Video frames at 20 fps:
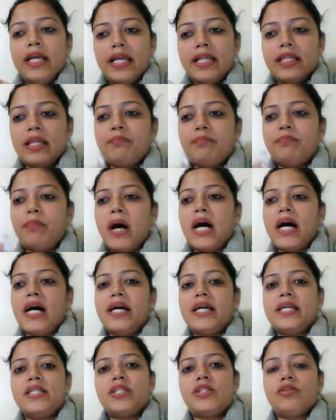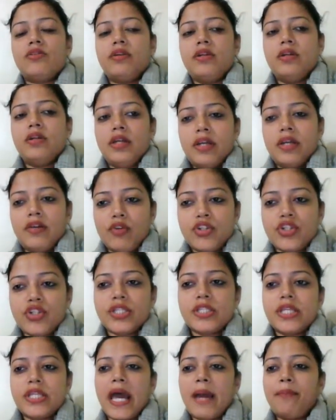in the past, which
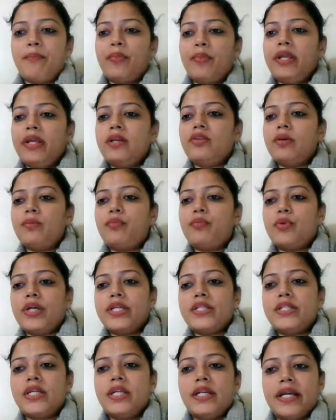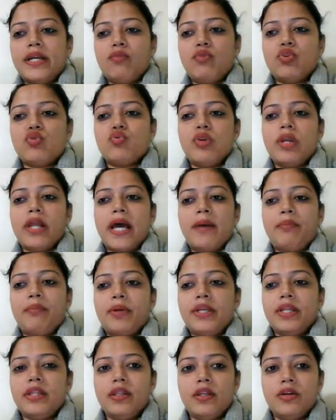is happening in the present, and which will
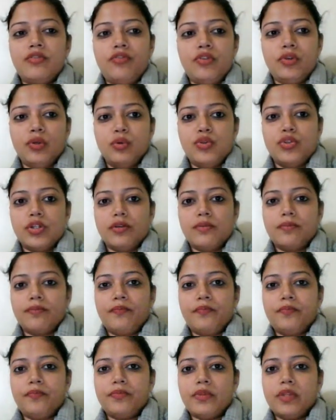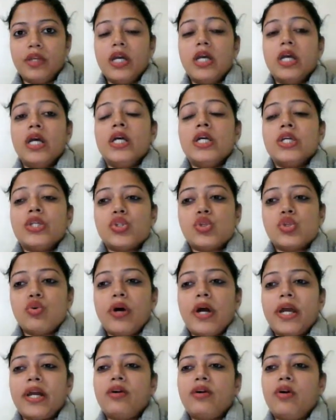happen in the future. So
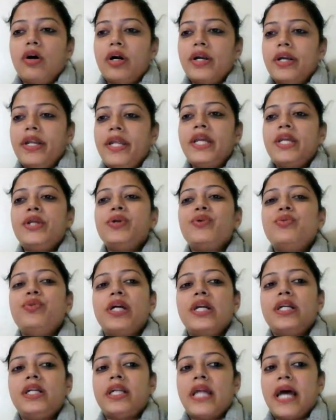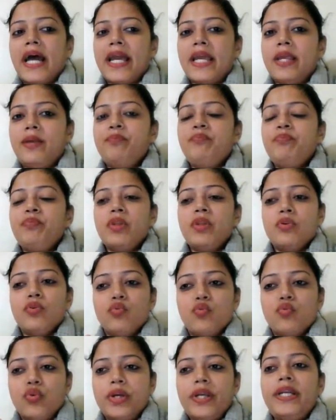according to the time,
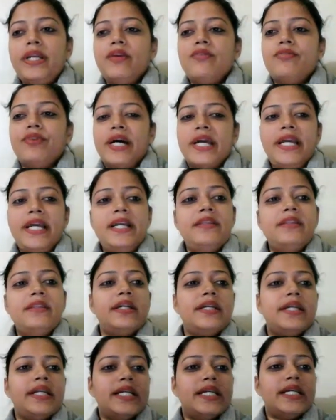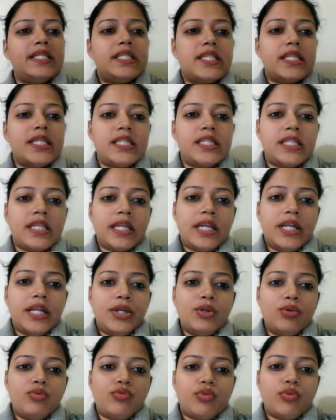we divide the tenses
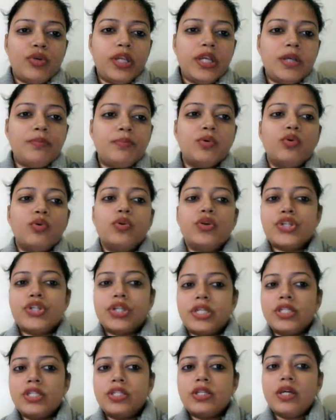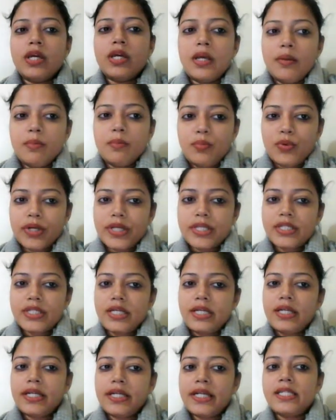into three portions:
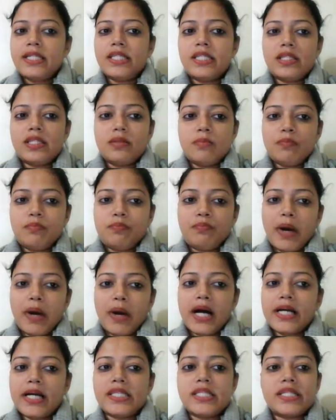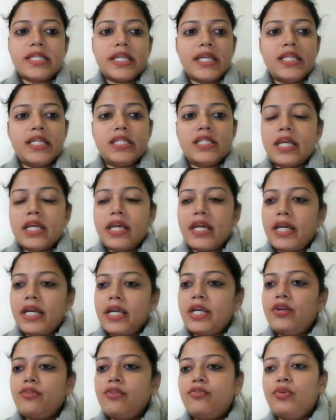present tense, past tense,
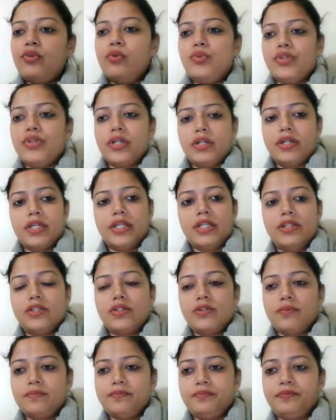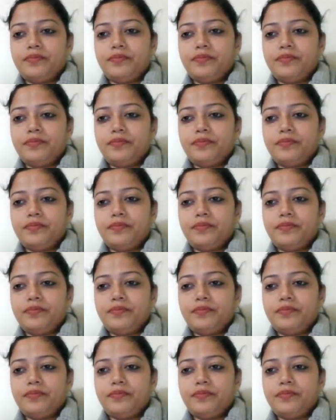and future tense.